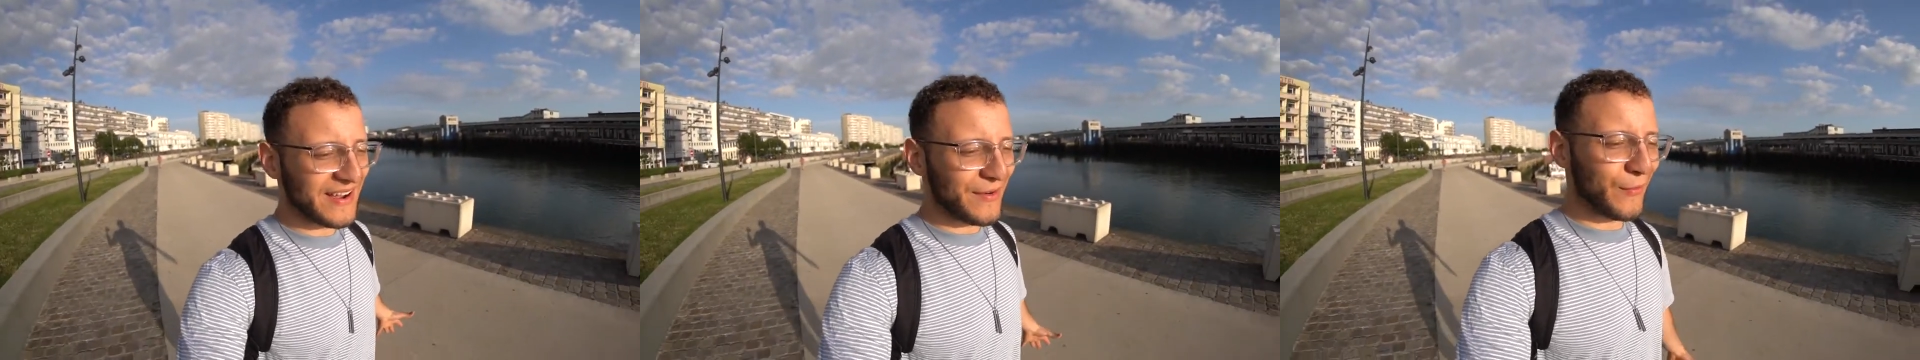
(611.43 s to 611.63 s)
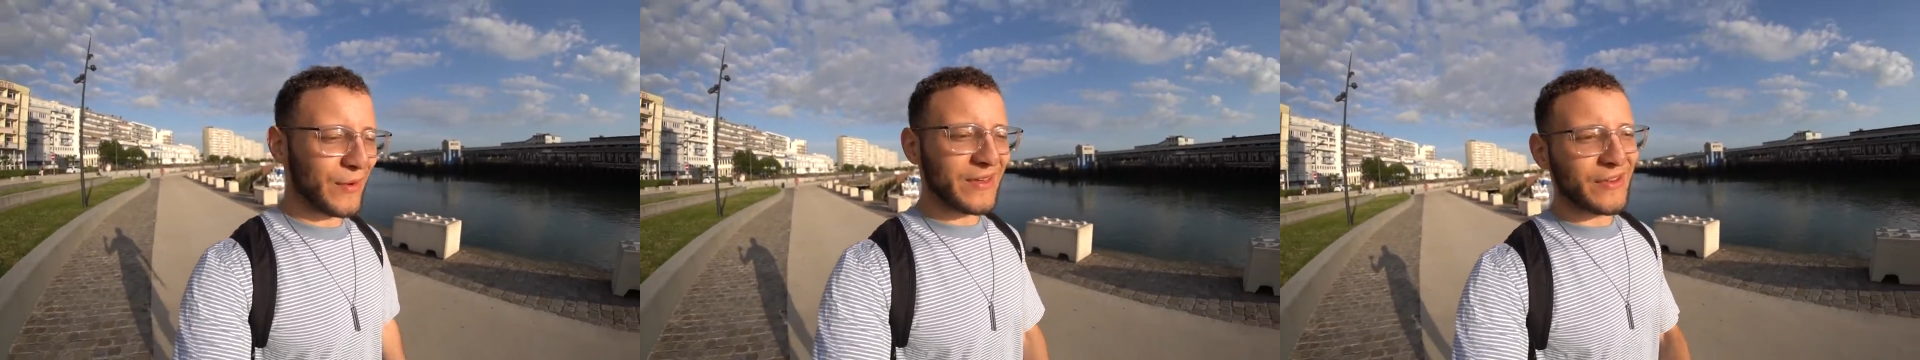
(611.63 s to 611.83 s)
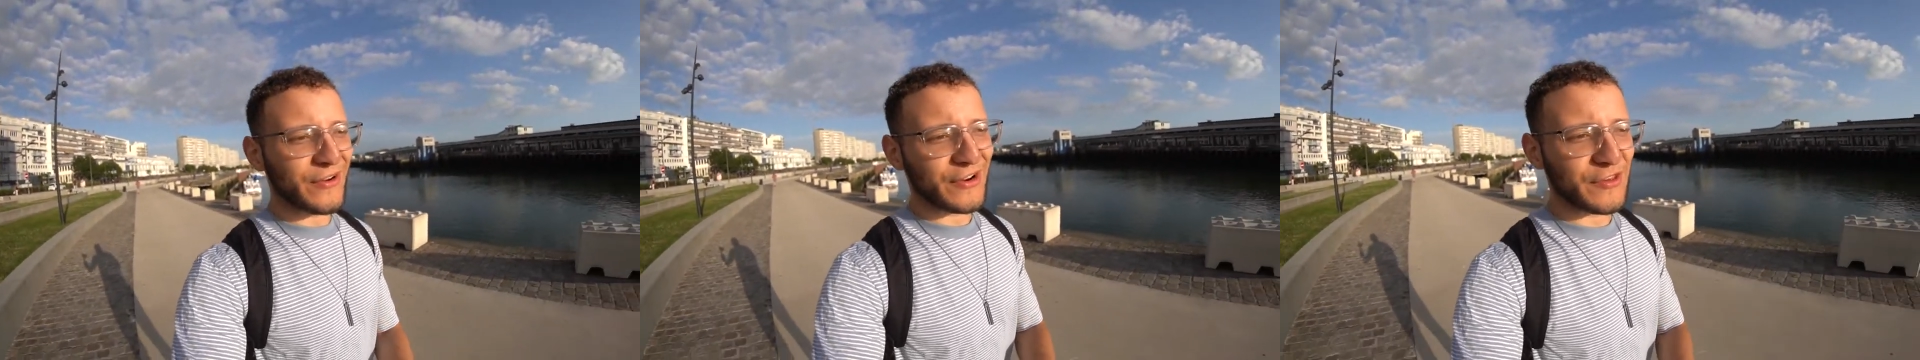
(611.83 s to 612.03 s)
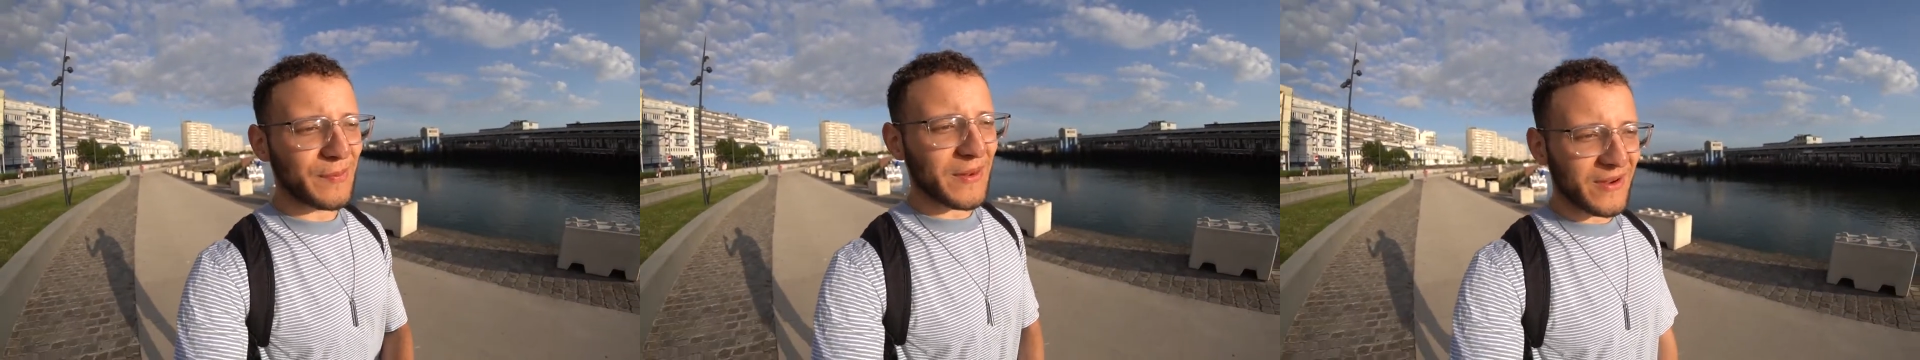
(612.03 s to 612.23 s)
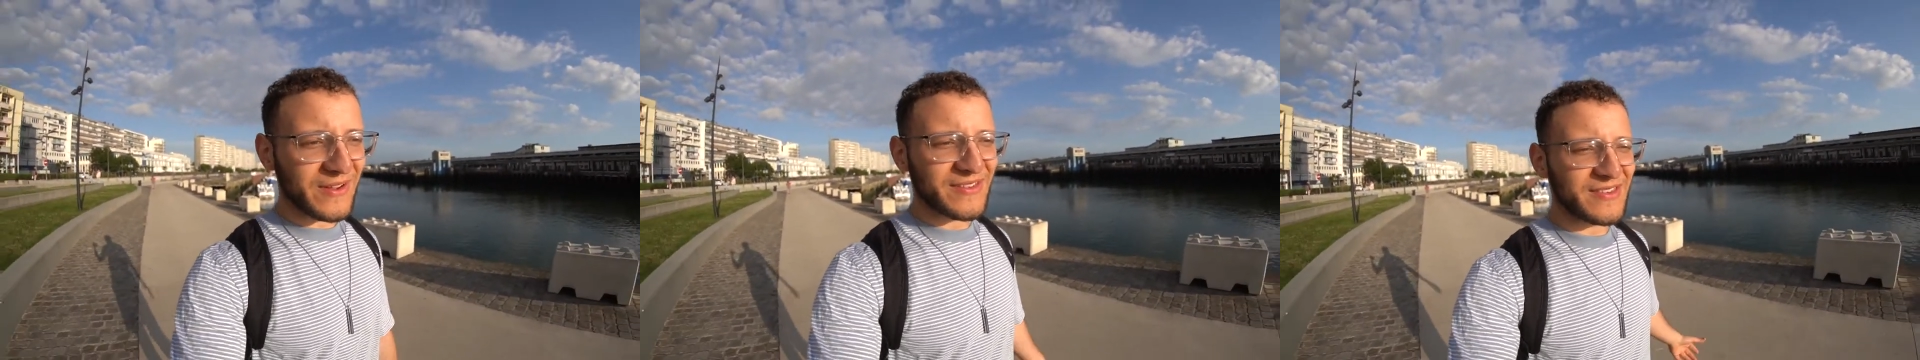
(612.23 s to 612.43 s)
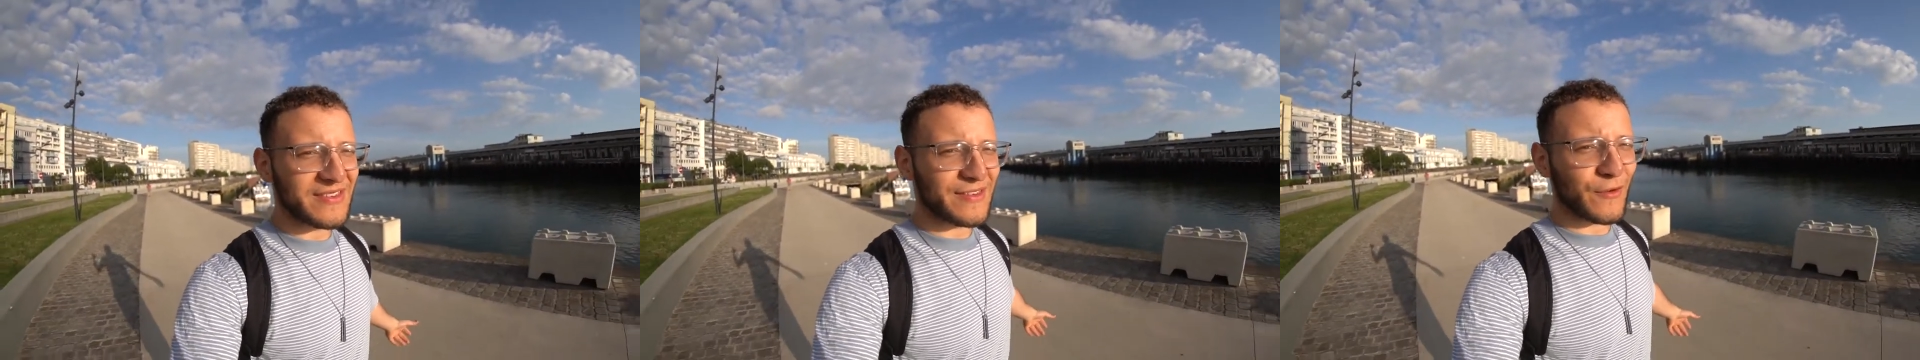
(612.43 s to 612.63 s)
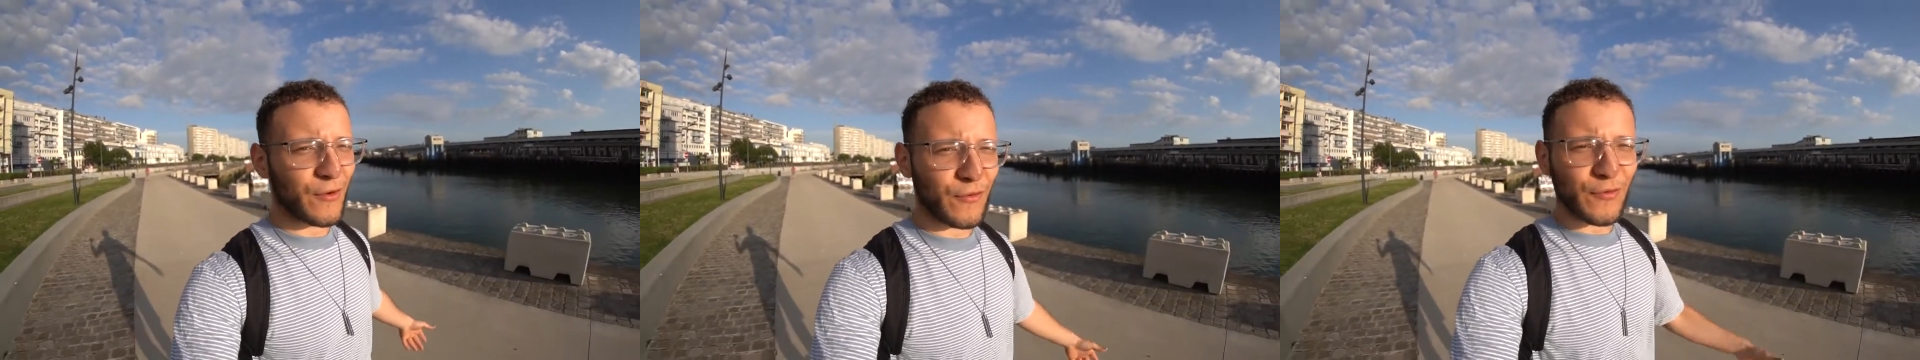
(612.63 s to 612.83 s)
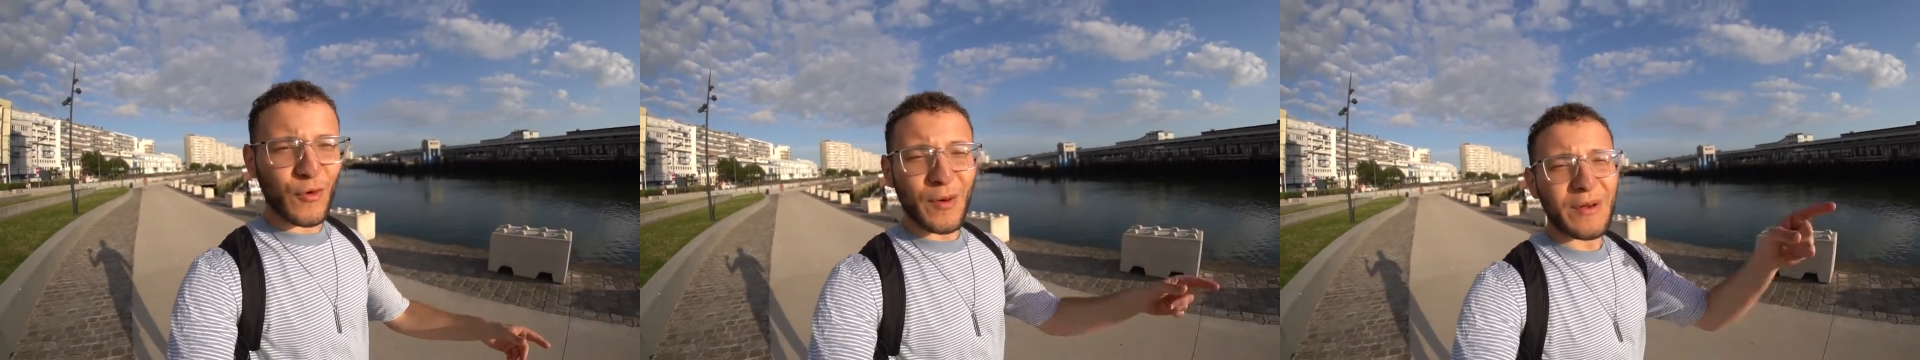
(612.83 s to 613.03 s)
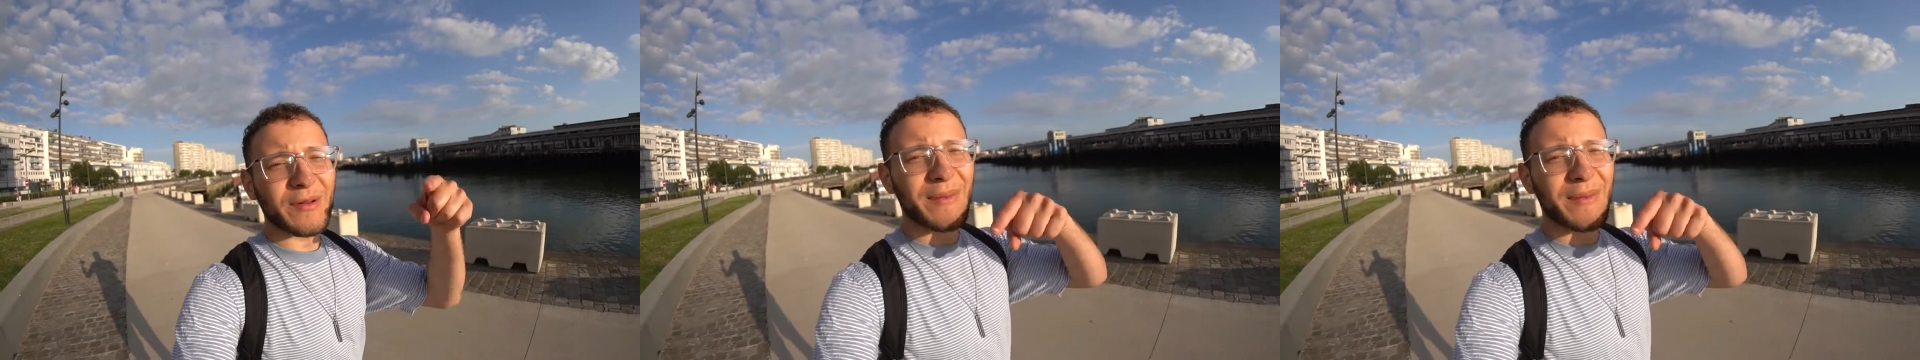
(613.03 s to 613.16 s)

what your experience is, or if you want me